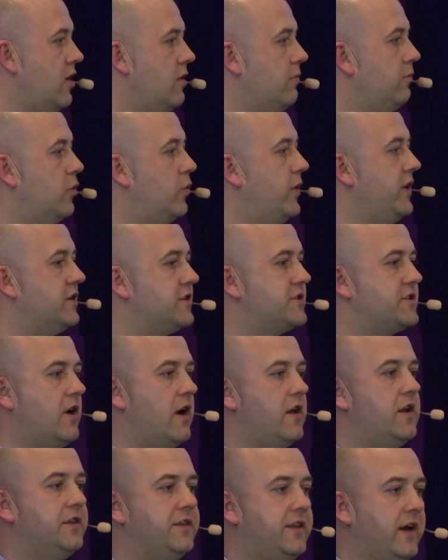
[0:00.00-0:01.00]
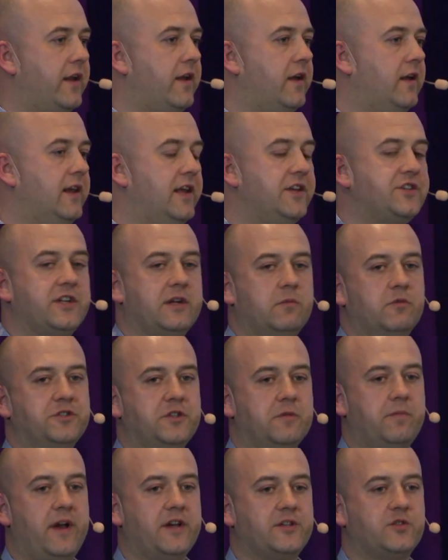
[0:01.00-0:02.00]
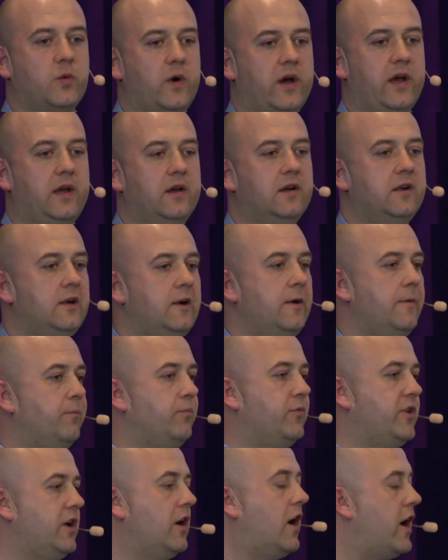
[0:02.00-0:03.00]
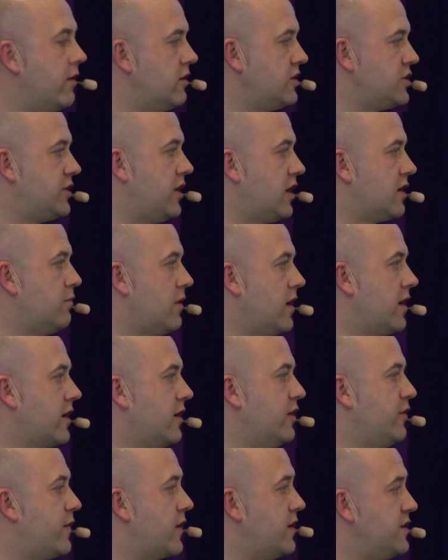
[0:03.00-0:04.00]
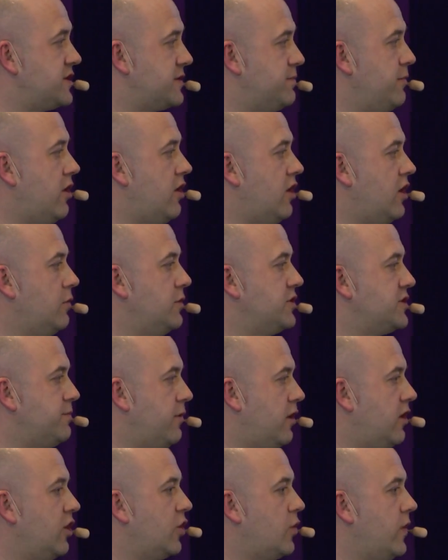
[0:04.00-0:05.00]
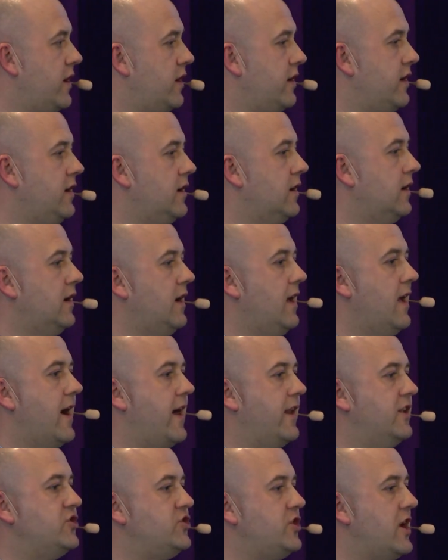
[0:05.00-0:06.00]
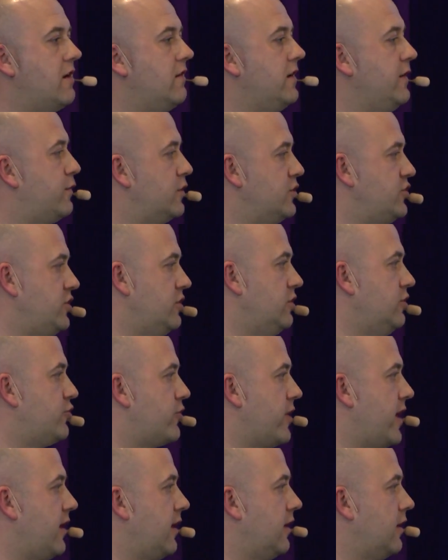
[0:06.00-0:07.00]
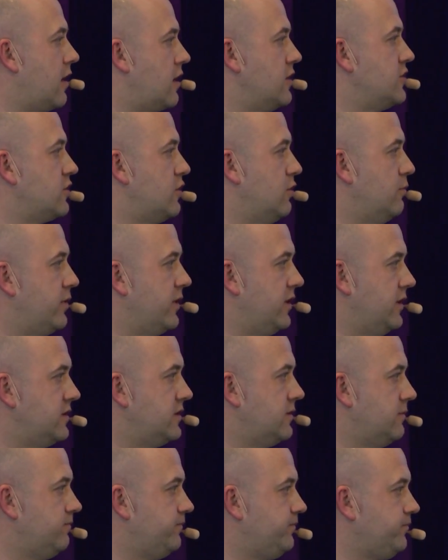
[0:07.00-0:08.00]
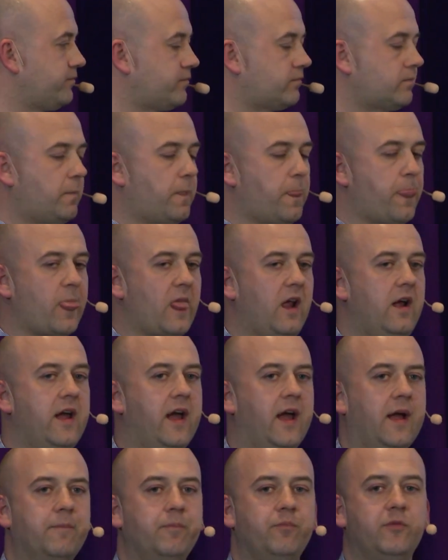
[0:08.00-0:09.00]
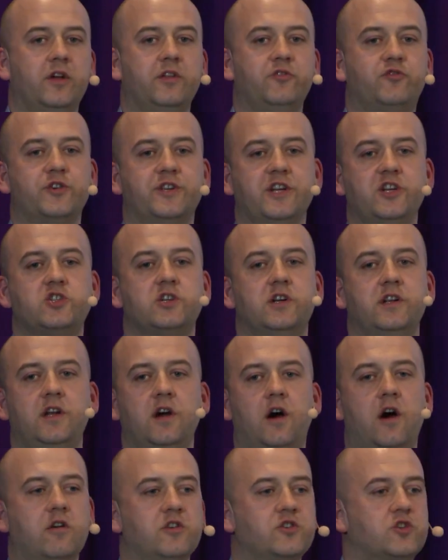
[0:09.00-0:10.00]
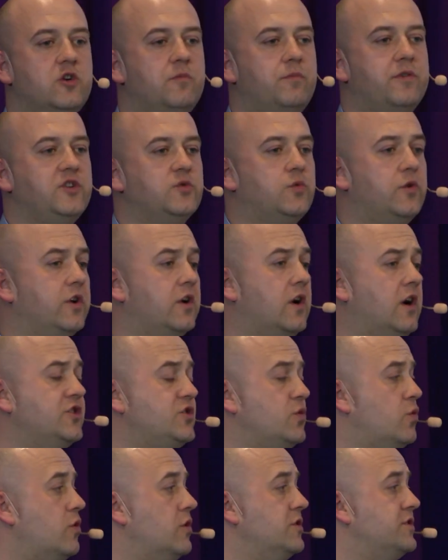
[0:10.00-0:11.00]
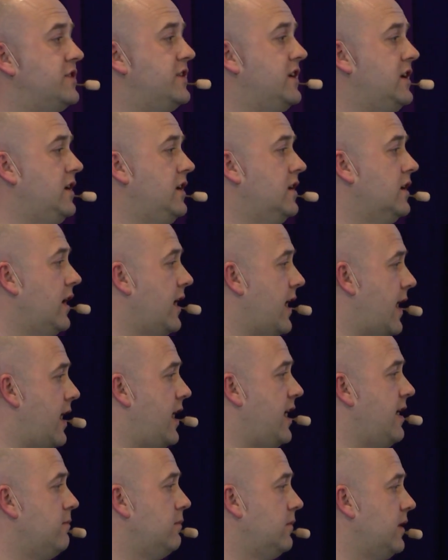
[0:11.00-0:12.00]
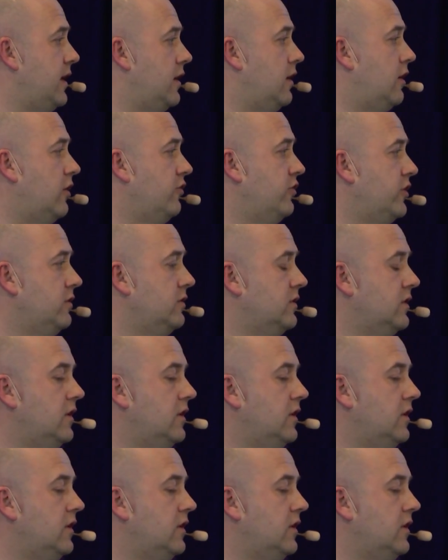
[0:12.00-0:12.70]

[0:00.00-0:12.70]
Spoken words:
but we decided that a listing was the best way. The Irish stock market is very small with small liquidity, and it's generally for dual trading large companies. Traditionally, Irish companies would have gone towards the AIM in London,